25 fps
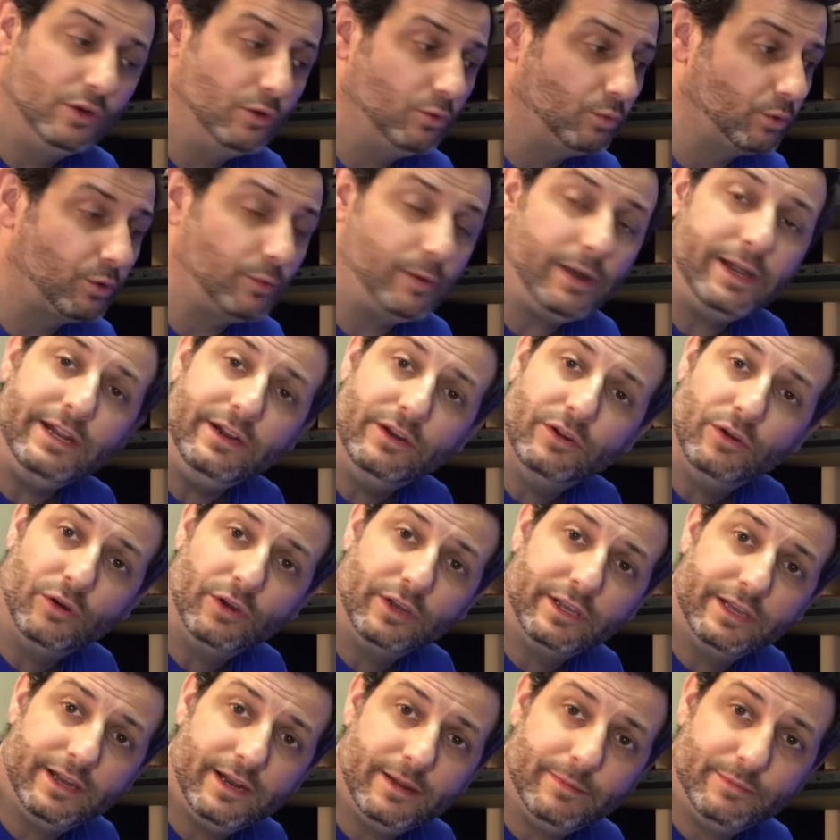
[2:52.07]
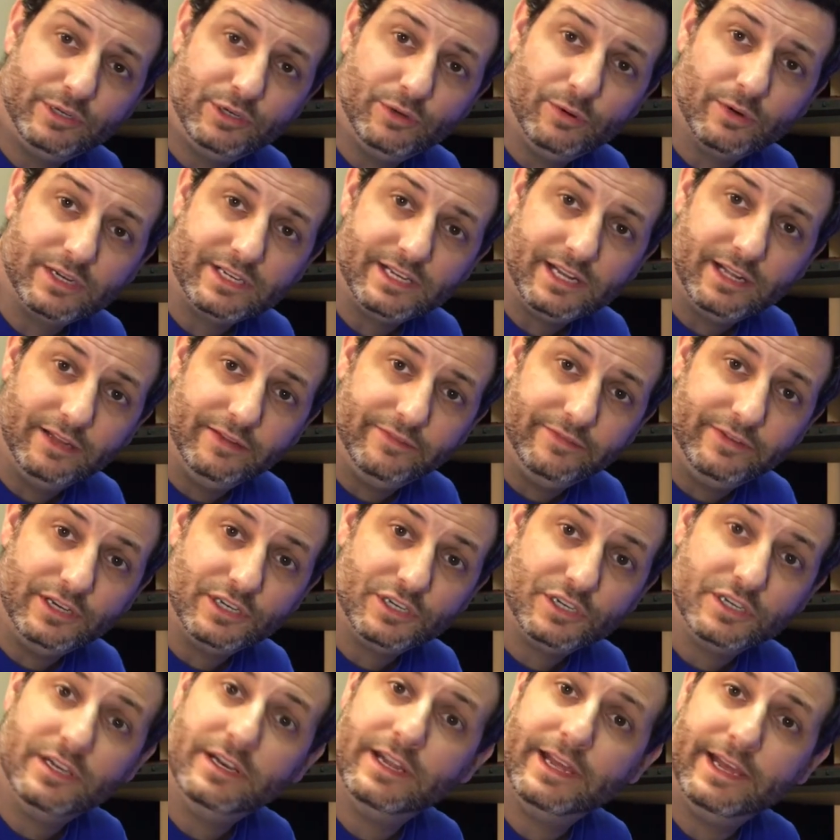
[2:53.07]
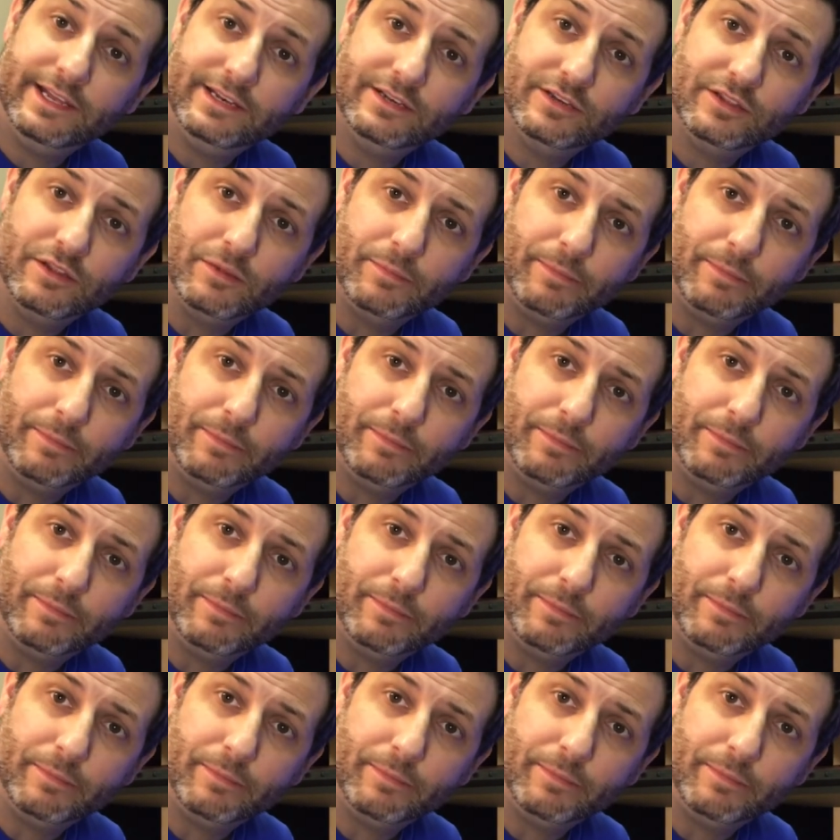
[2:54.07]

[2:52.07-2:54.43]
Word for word: we're ready to hook it up to our television and to the